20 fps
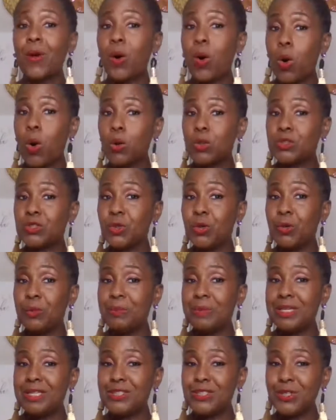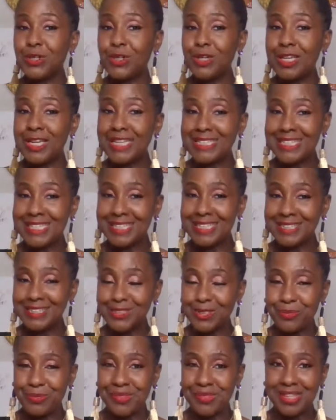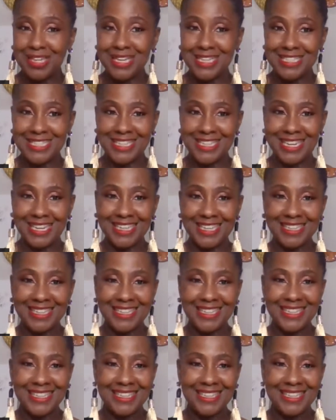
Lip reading: also means you're letting some things in.